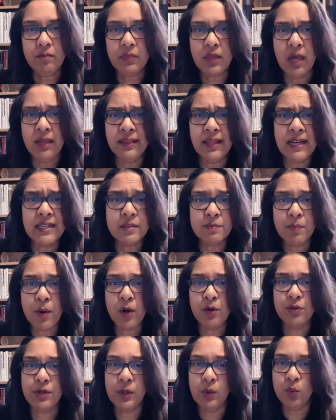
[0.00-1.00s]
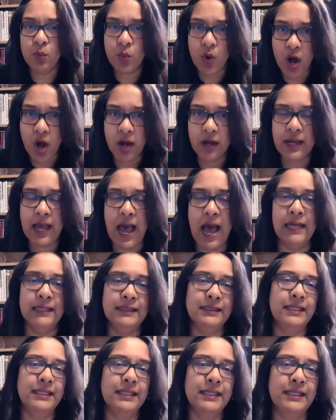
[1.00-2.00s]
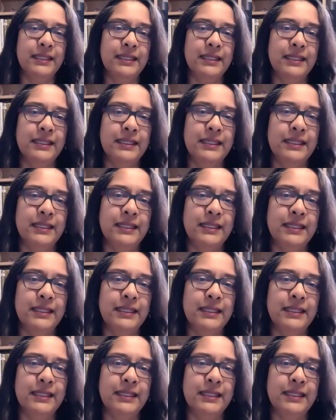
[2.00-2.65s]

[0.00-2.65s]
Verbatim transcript: And that's both in work and in personal.